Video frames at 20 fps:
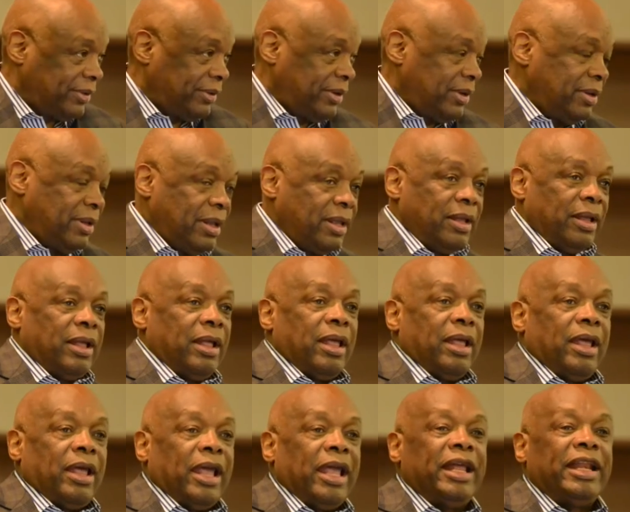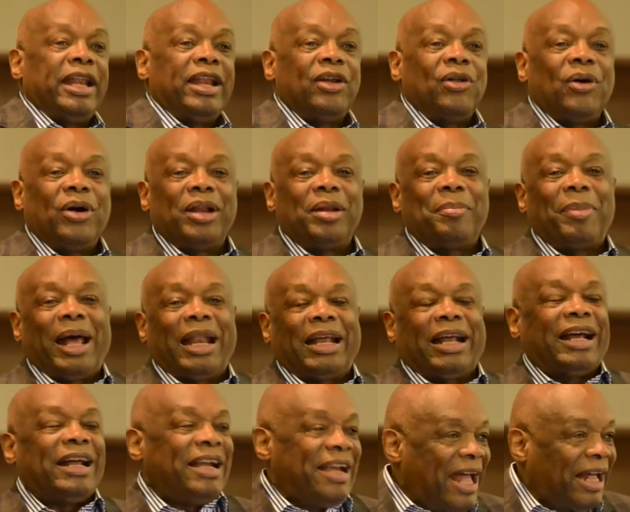he didn't know
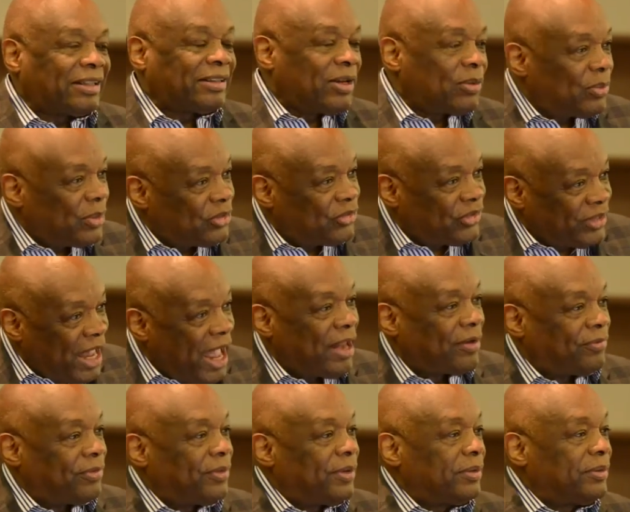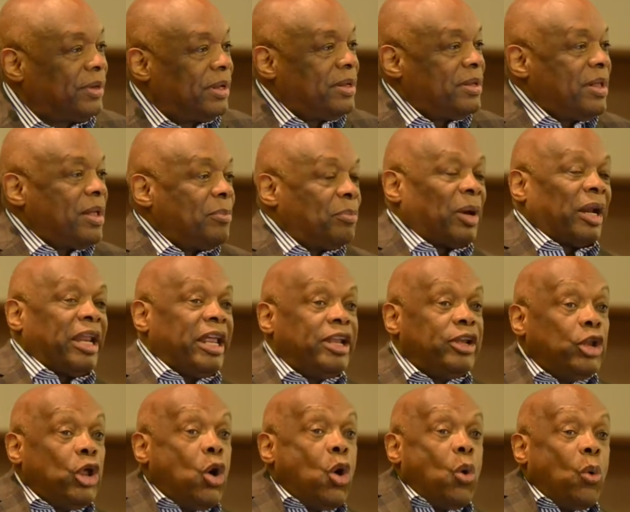anybody connected with Stanford. But he
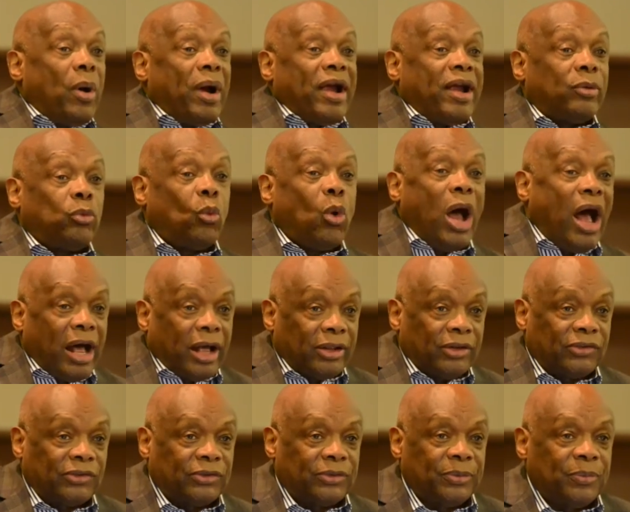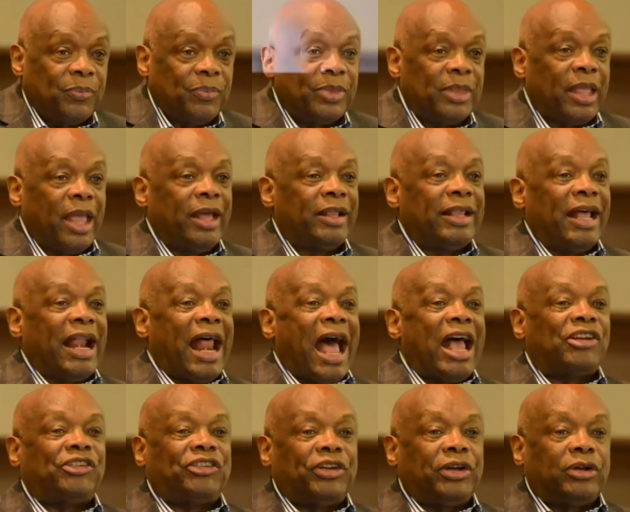knew where it was, and that
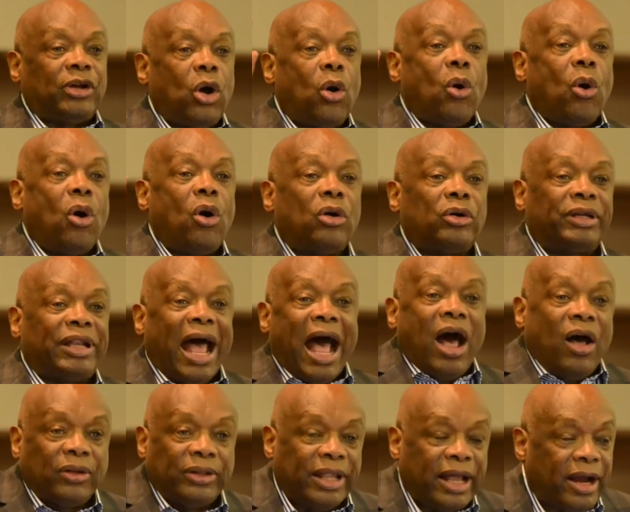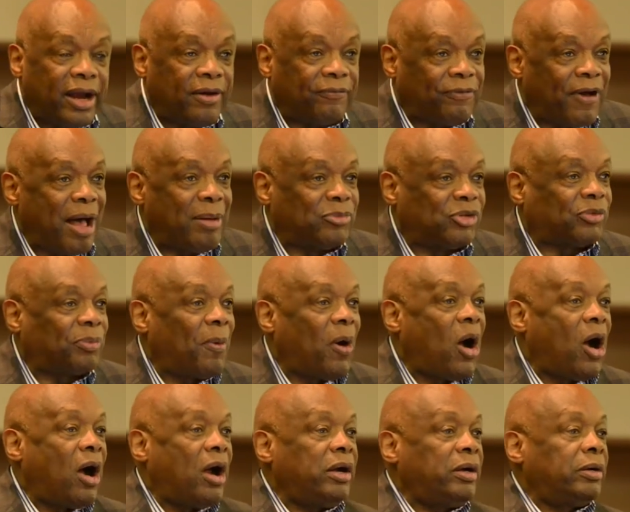I should go on down there if I'm
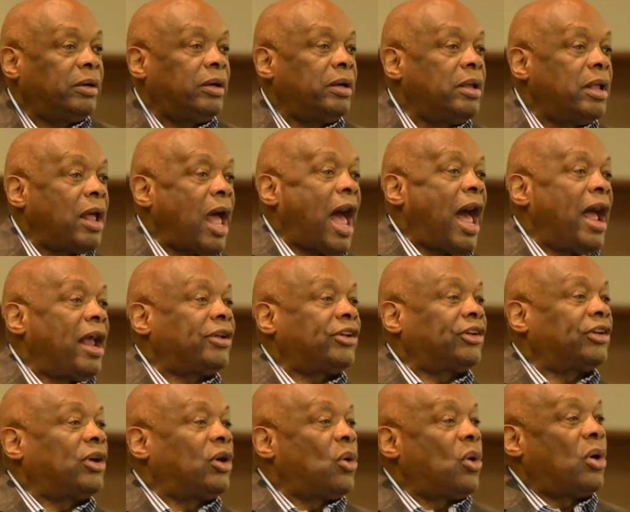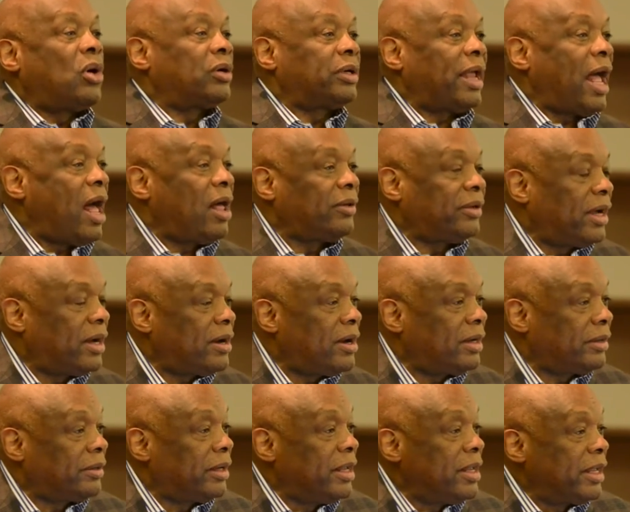smart. I should go on down
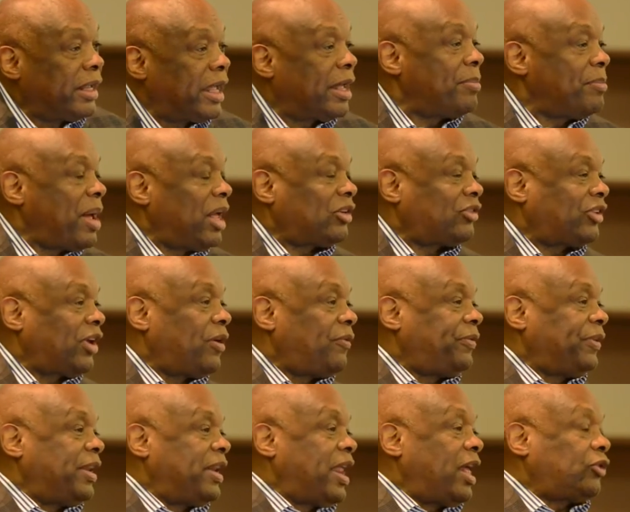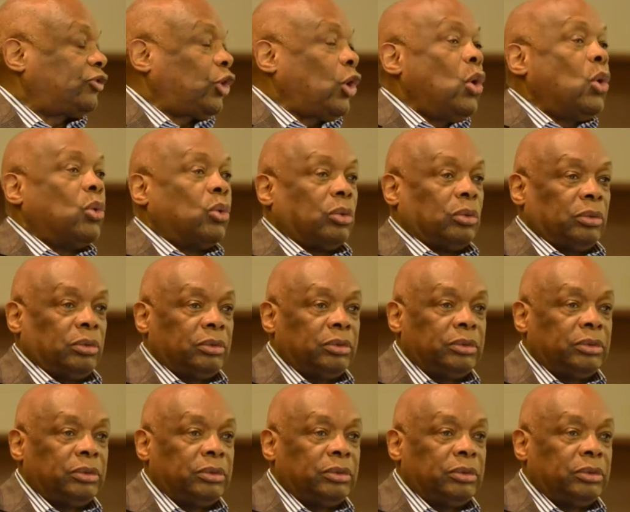there and get myself in that school.